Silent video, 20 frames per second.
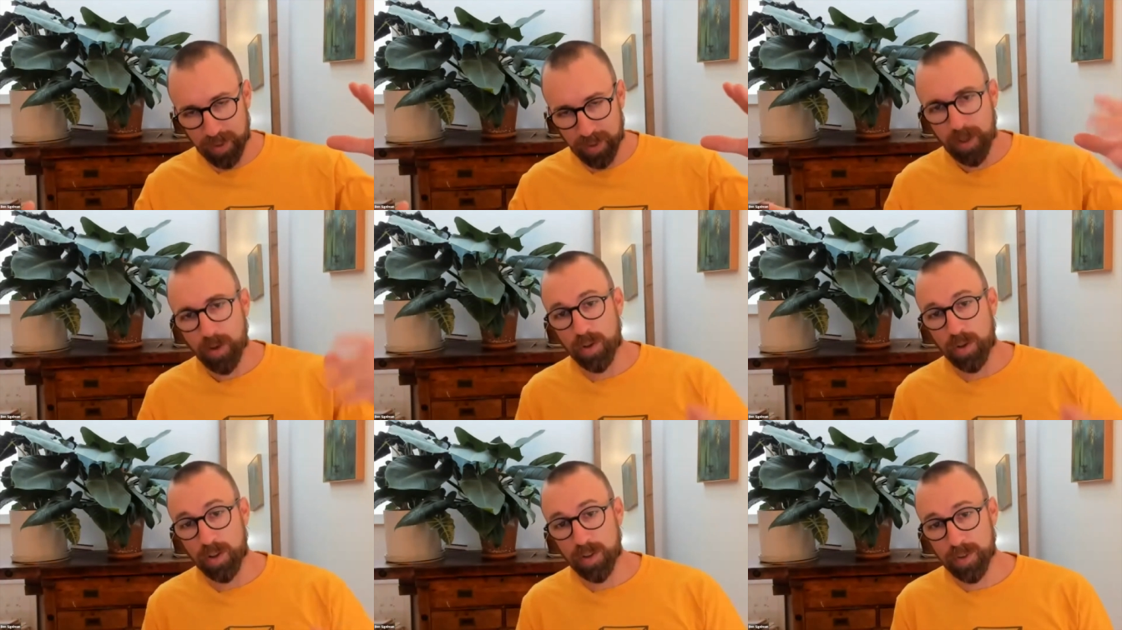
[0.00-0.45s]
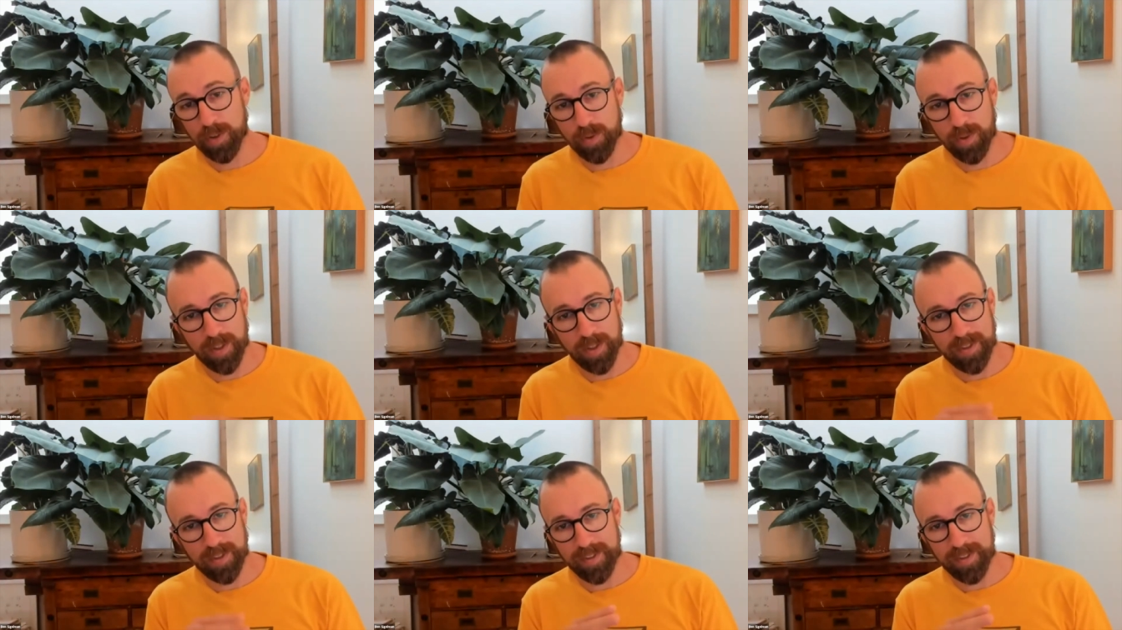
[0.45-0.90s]
or we're
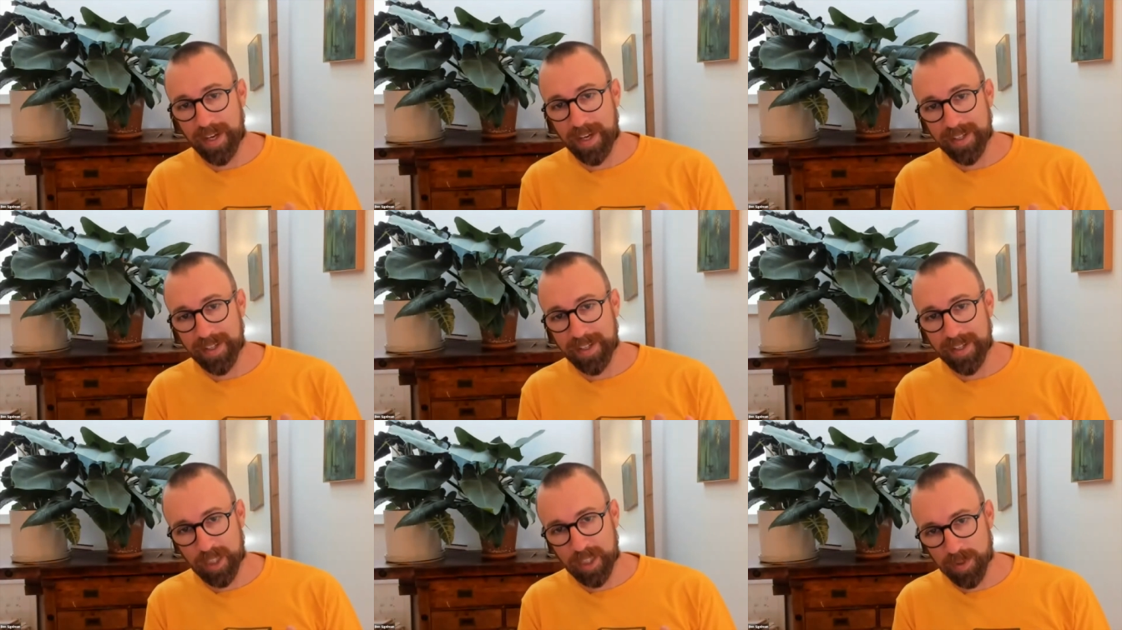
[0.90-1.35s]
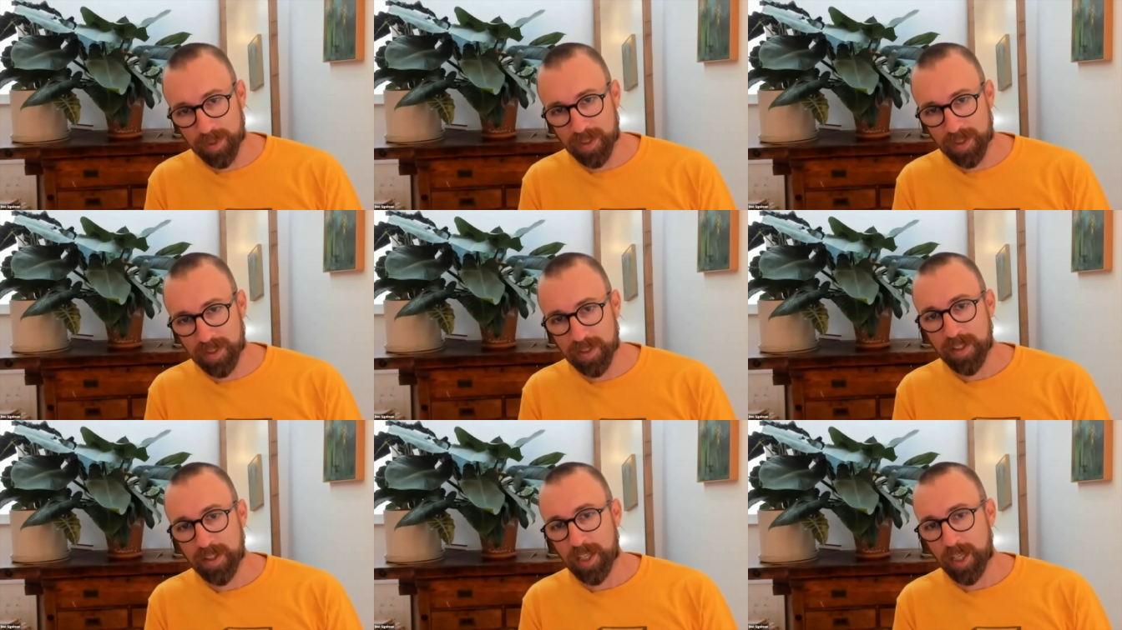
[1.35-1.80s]
going to not keep it
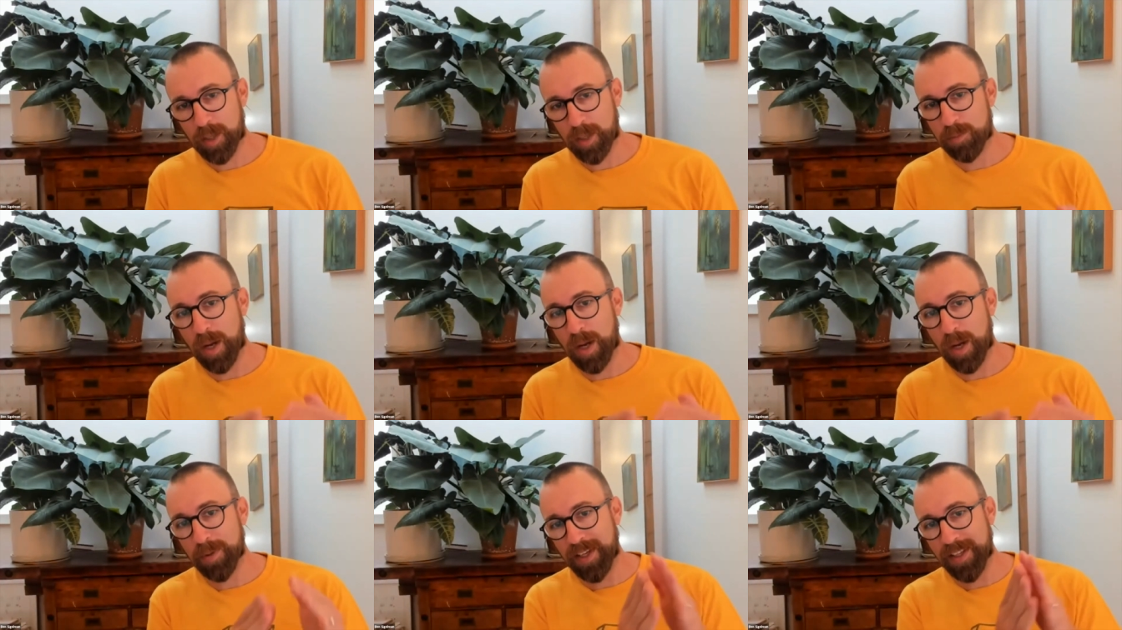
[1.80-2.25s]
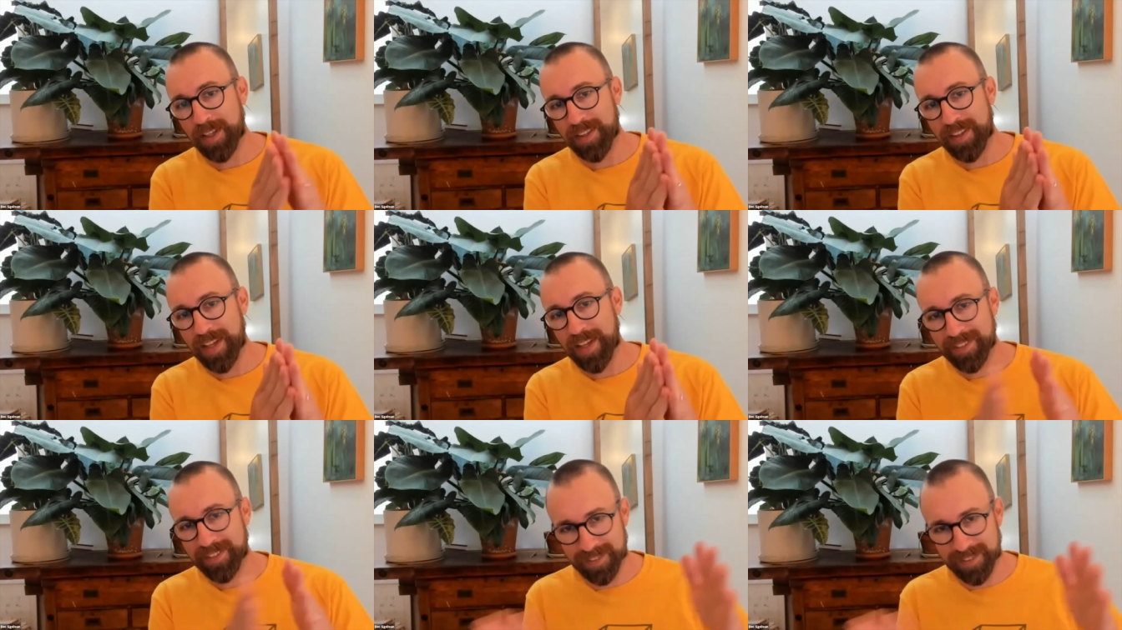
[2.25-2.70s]
and propagate
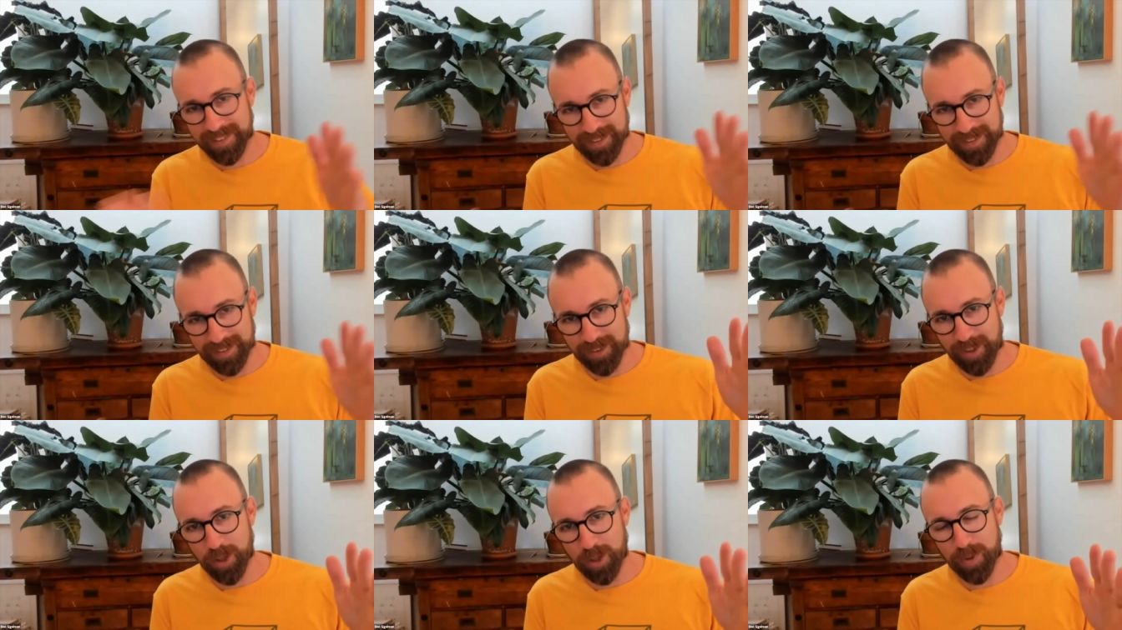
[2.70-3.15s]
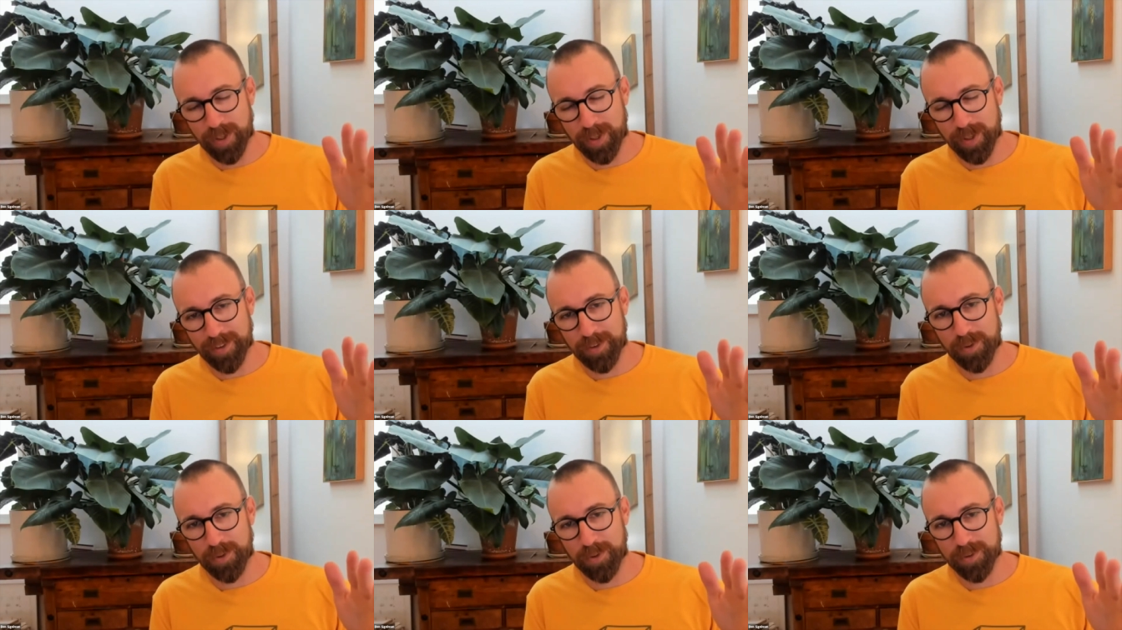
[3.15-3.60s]
that decision all the way down the
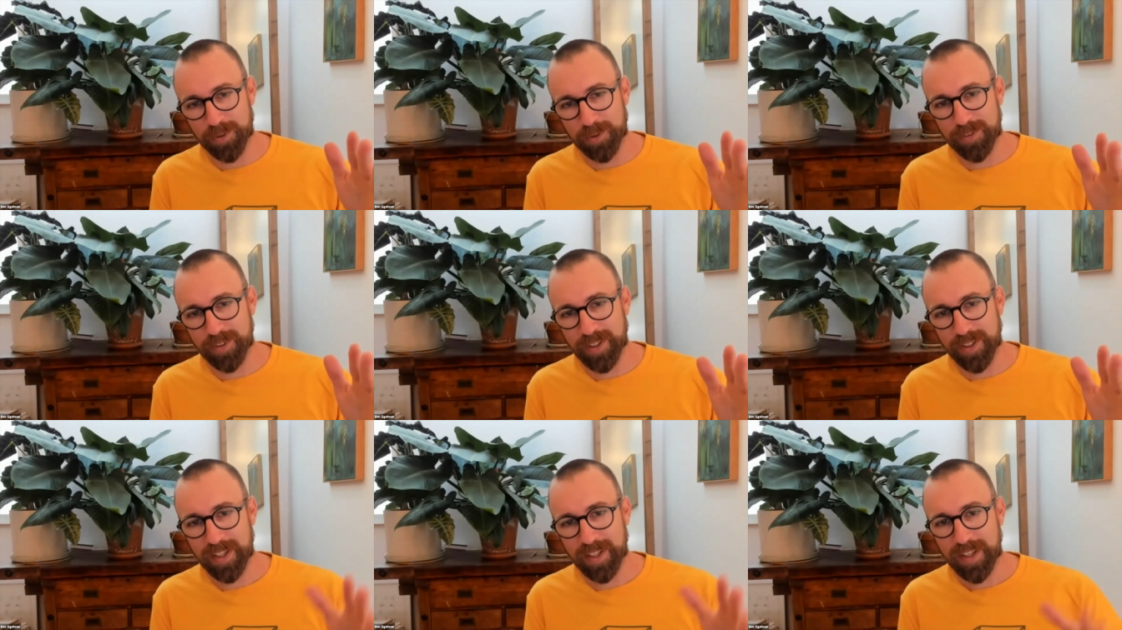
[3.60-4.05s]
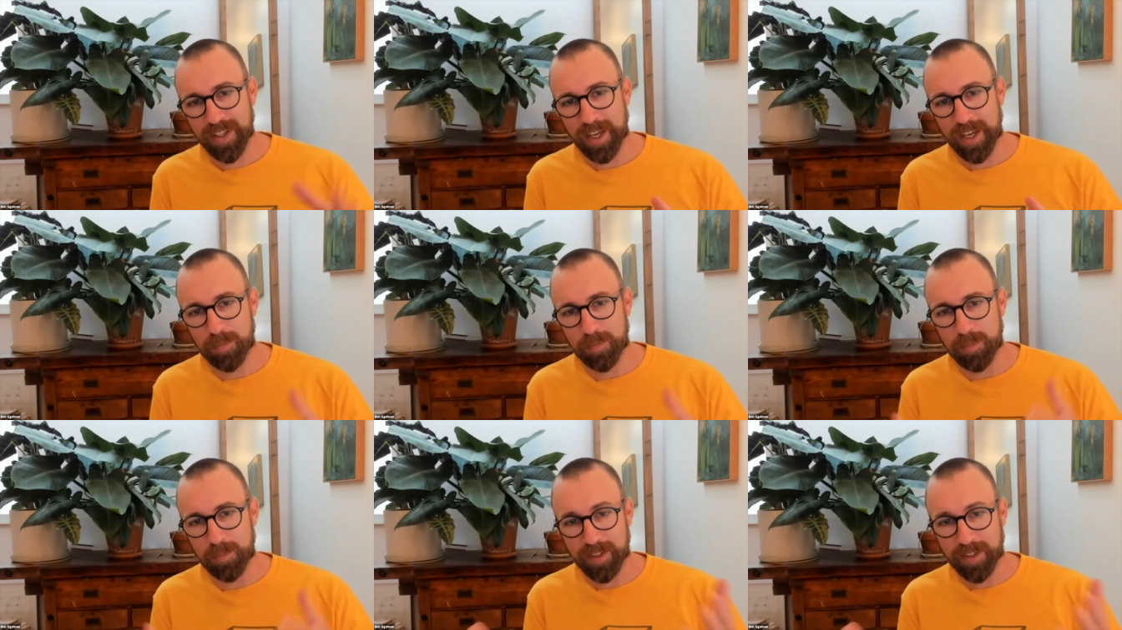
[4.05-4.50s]
whole tree and
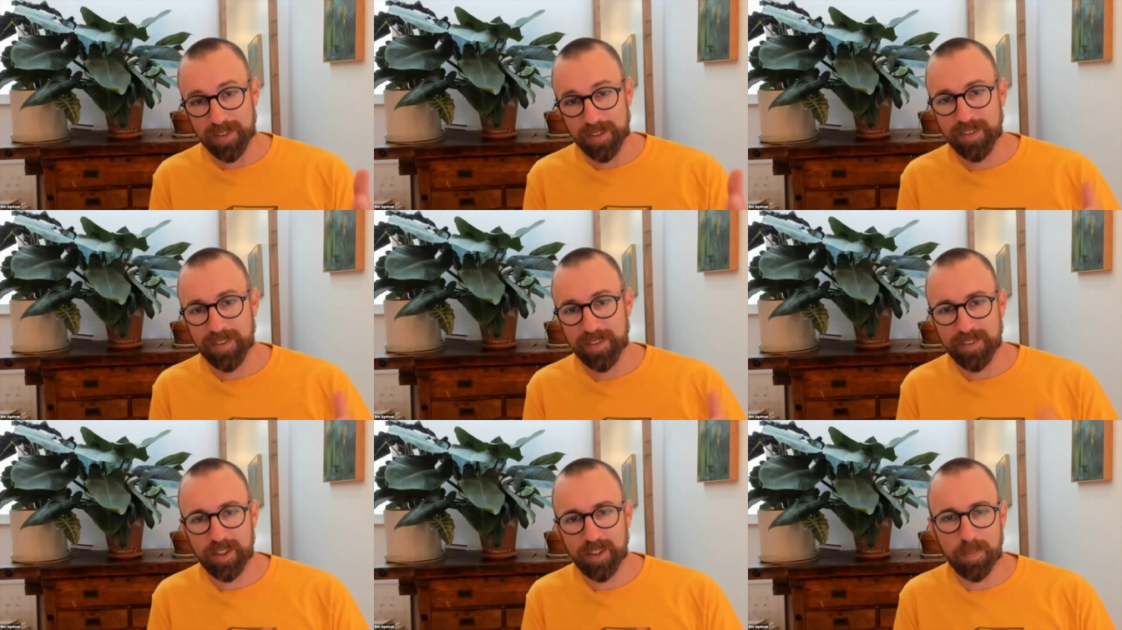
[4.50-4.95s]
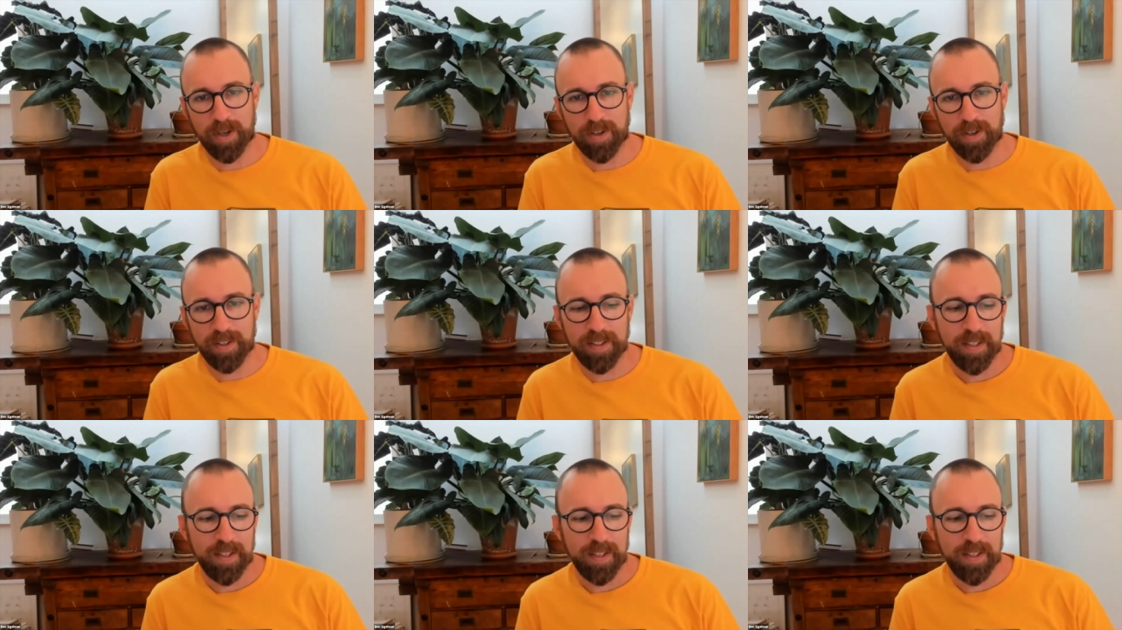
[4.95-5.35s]
be consistent about it.